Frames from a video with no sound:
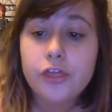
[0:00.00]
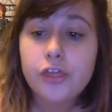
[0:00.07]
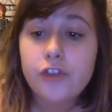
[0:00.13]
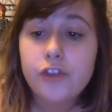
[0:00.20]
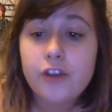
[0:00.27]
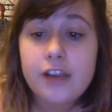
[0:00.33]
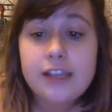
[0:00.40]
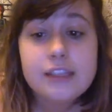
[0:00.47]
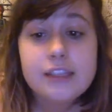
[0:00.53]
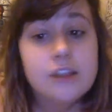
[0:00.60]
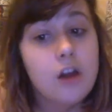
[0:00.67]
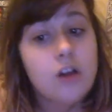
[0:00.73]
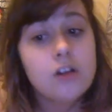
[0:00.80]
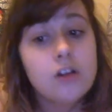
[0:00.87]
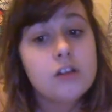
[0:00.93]
3
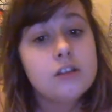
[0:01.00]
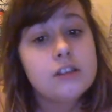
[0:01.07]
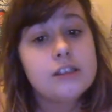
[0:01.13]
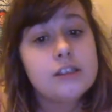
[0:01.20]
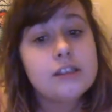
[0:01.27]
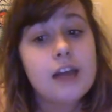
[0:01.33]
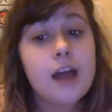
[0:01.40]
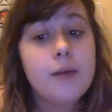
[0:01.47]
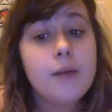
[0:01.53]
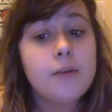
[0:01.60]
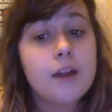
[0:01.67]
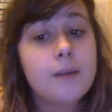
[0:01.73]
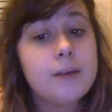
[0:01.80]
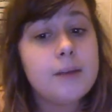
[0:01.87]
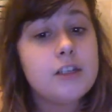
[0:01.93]
songs that I would
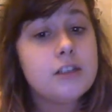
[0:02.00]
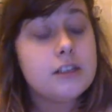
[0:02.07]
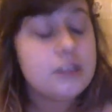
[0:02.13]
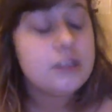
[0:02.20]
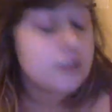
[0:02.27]
recommend you listen